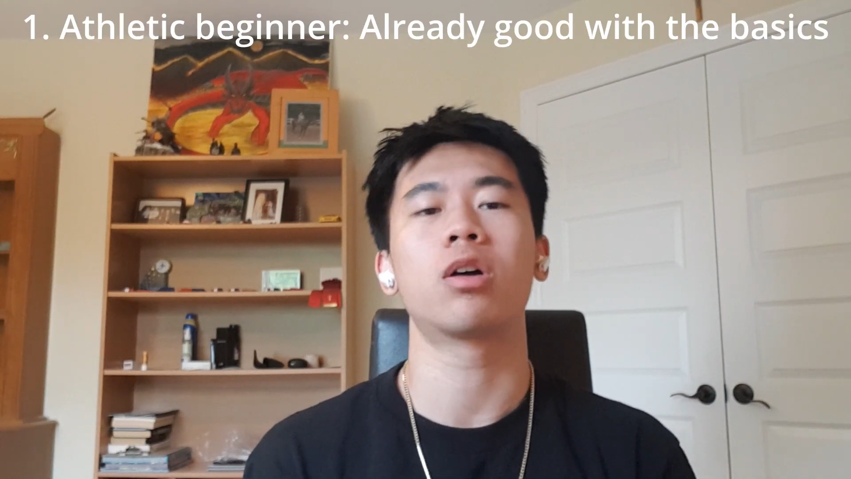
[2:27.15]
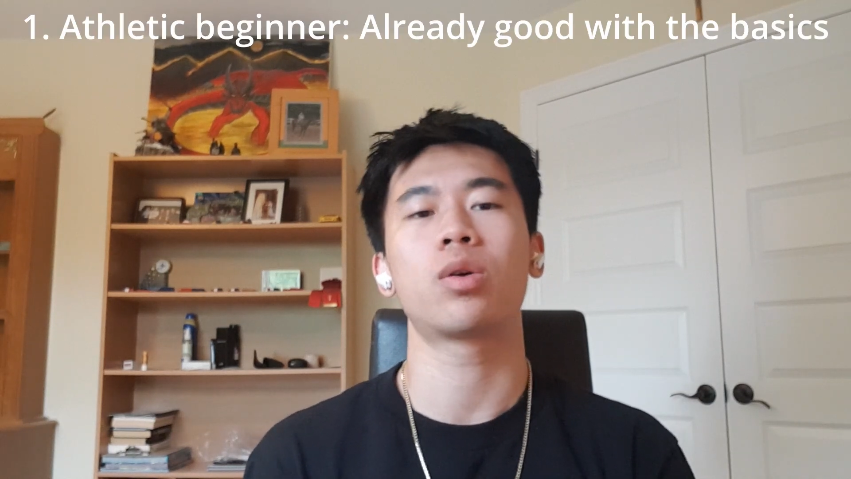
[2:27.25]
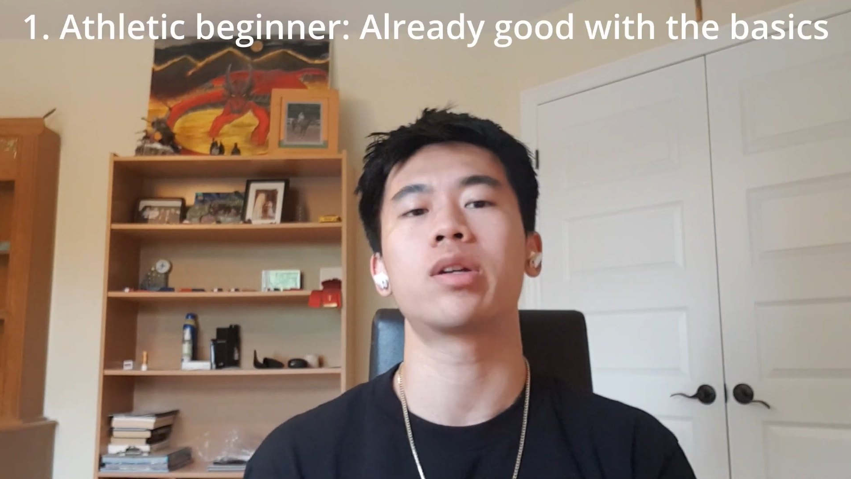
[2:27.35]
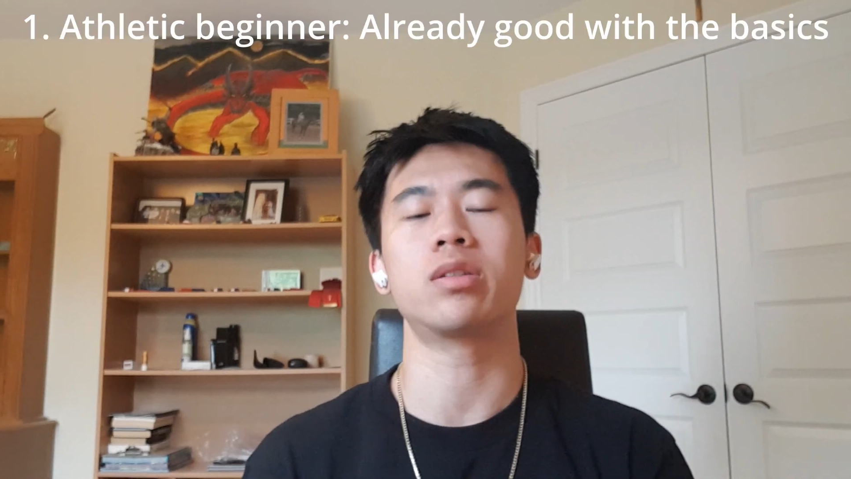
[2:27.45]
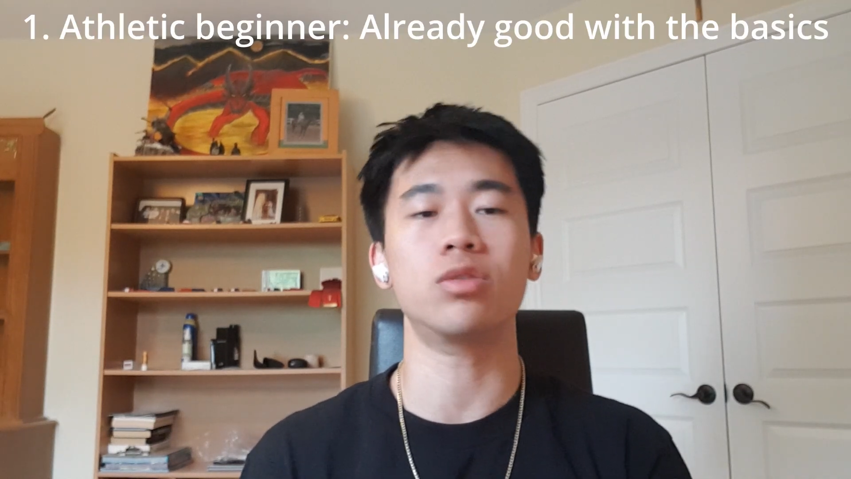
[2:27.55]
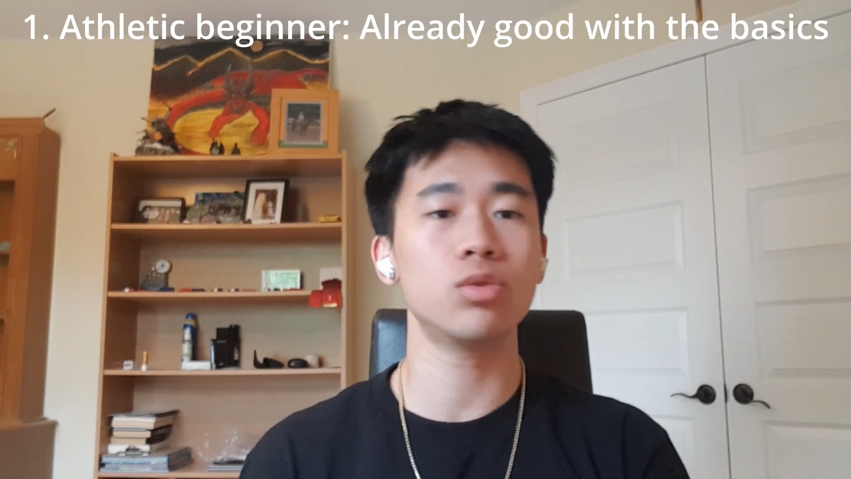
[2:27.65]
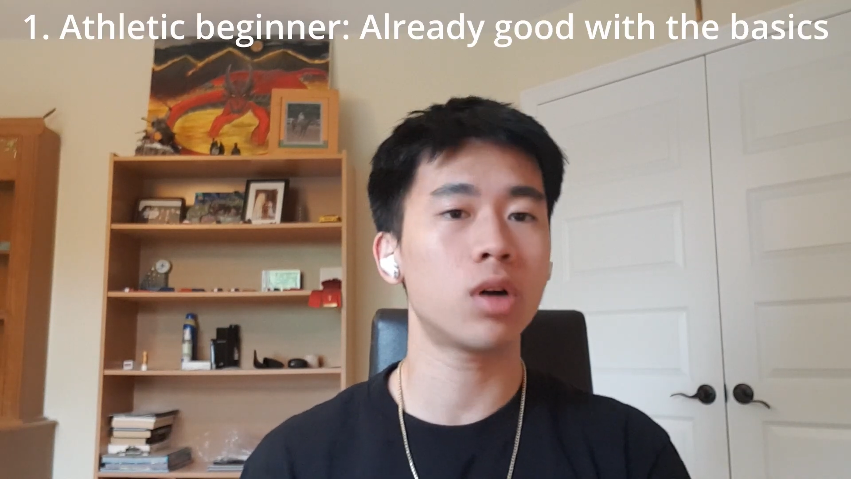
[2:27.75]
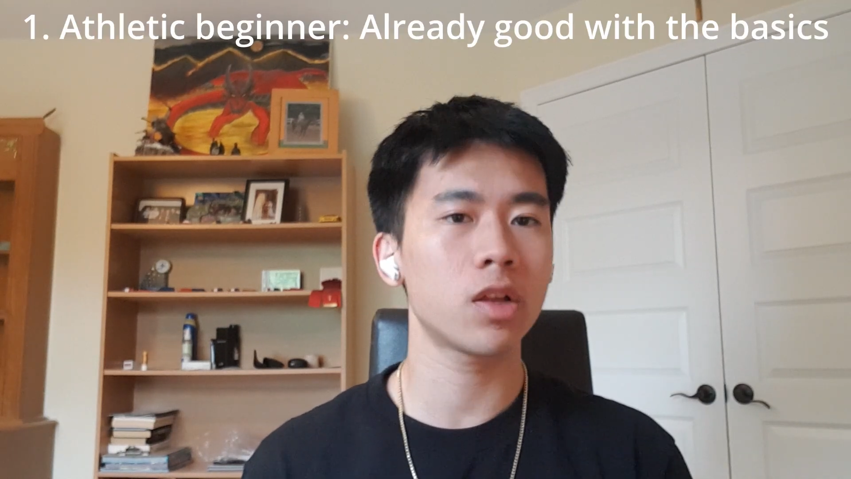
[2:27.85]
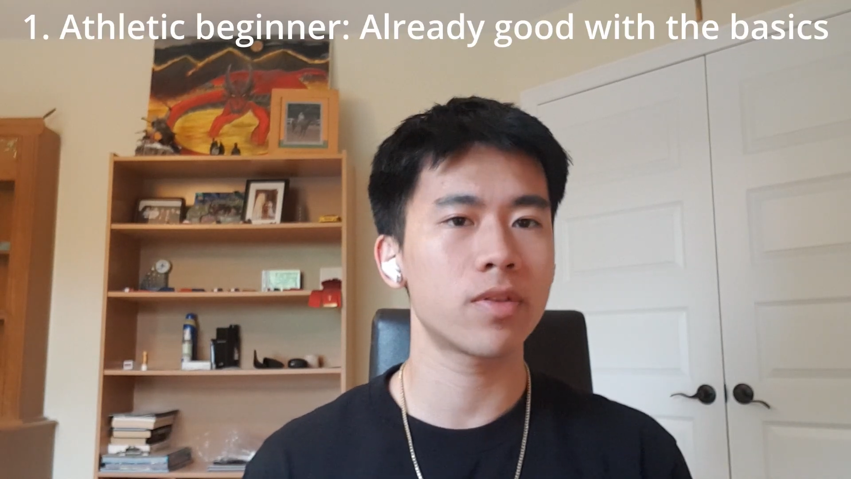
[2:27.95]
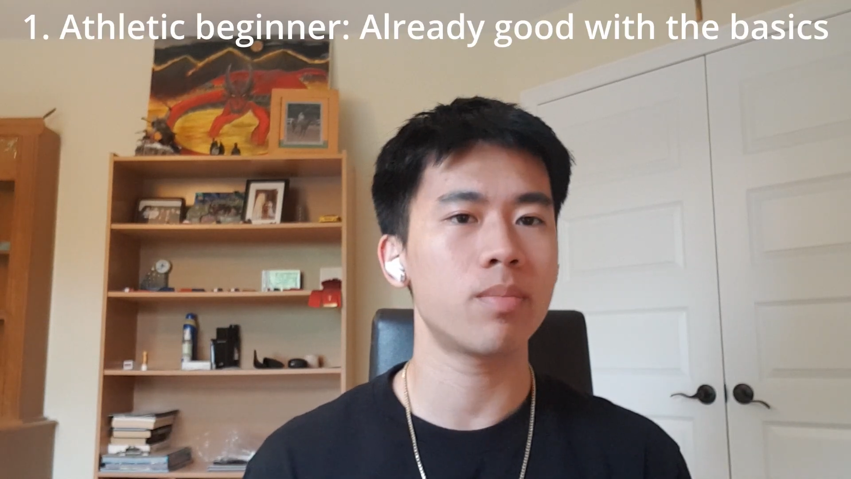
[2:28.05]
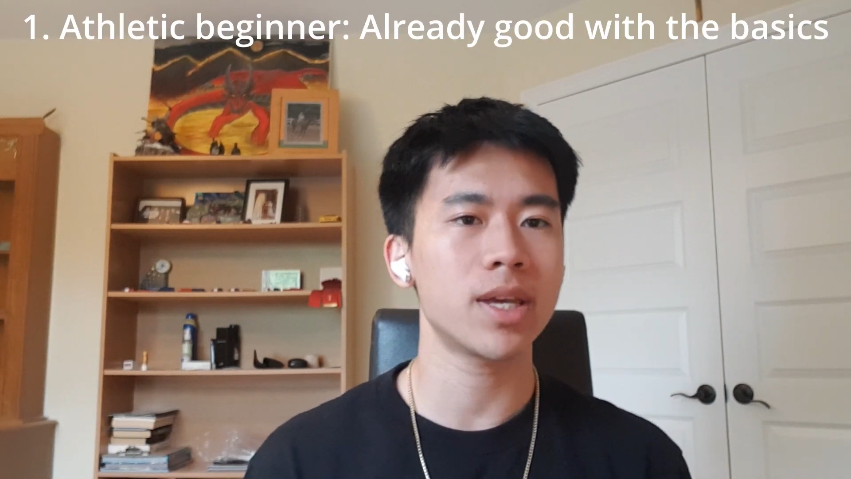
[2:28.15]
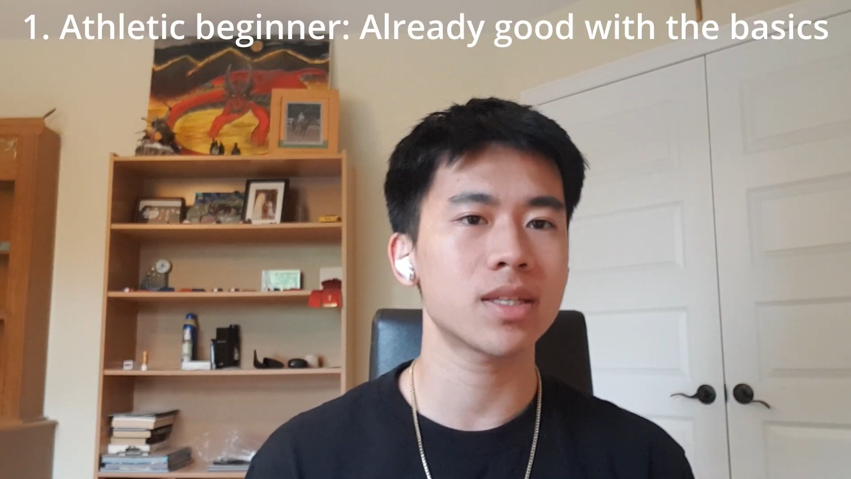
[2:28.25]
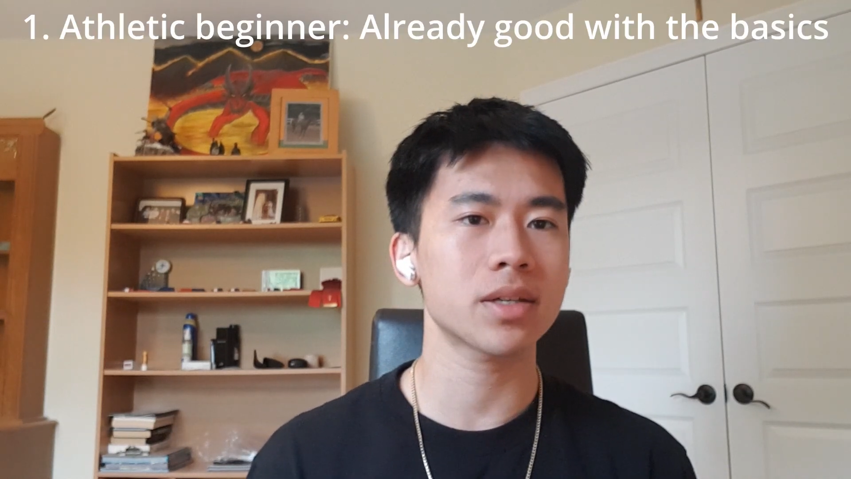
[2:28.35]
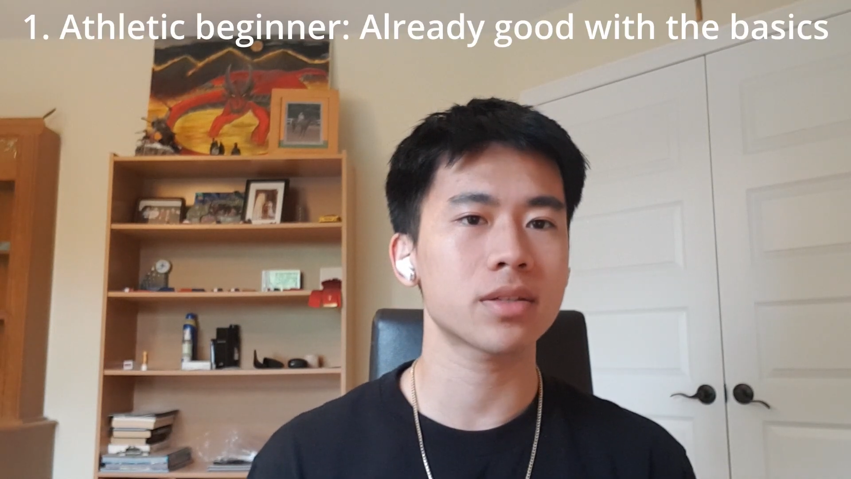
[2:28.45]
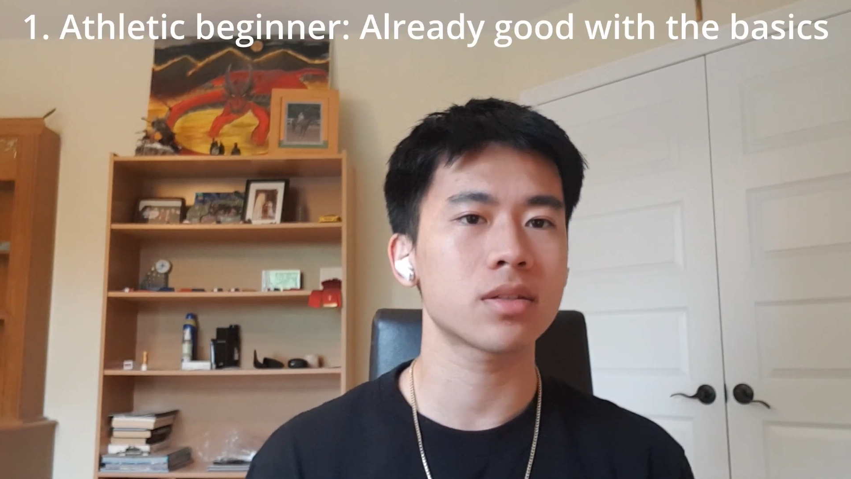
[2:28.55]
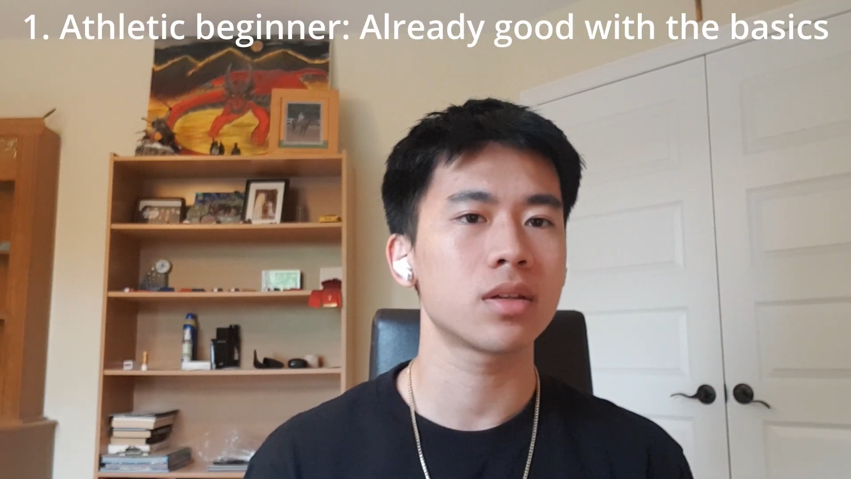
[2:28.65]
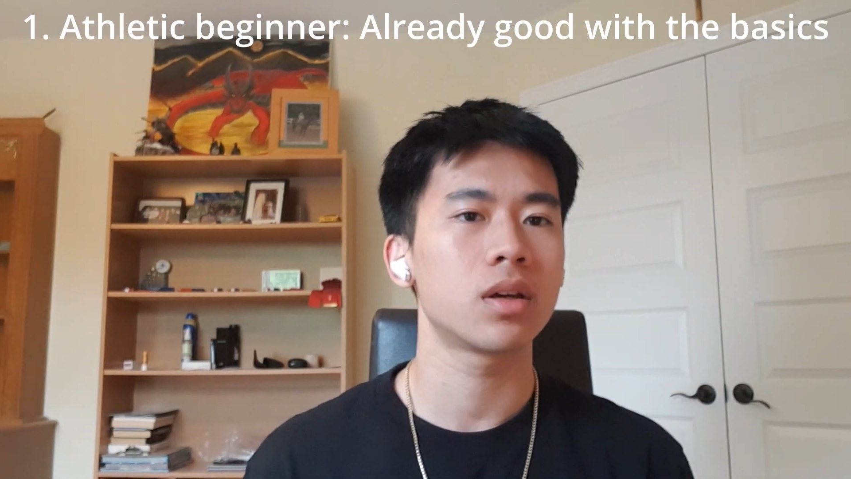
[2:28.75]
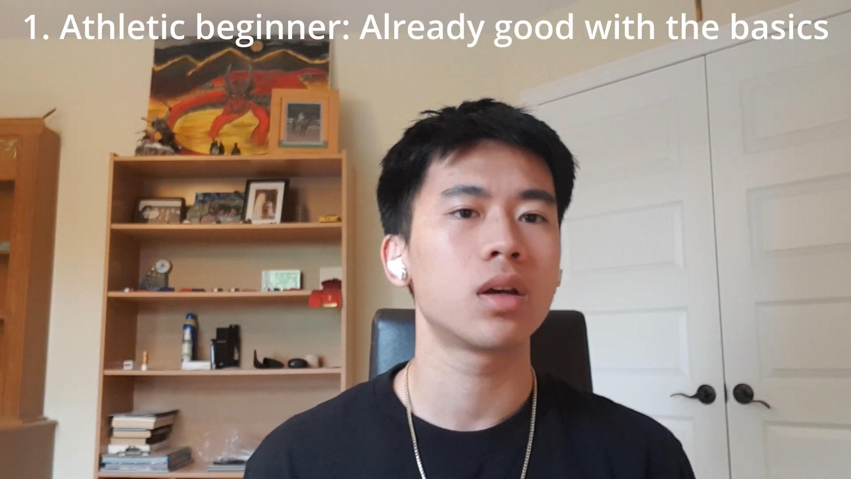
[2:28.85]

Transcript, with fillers: already do all of the basics?